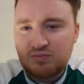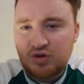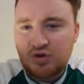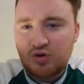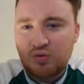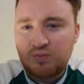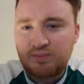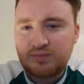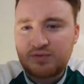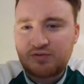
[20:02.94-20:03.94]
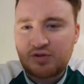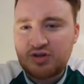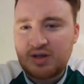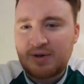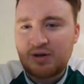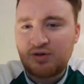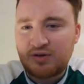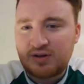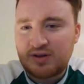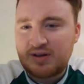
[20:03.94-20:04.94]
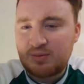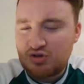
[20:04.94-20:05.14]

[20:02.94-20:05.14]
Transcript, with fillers: you know first name I look for in the team